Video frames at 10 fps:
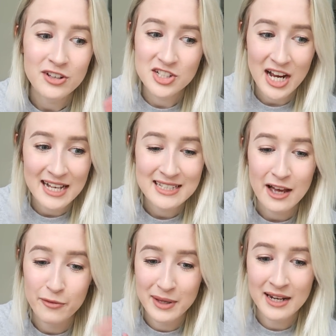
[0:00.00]
and Jazz
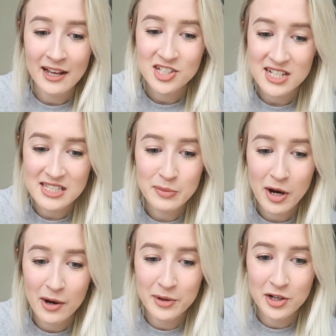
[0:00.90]
have been at Jazz's
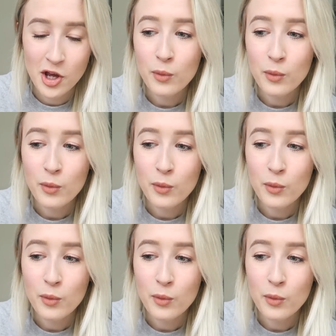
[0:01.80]
apartment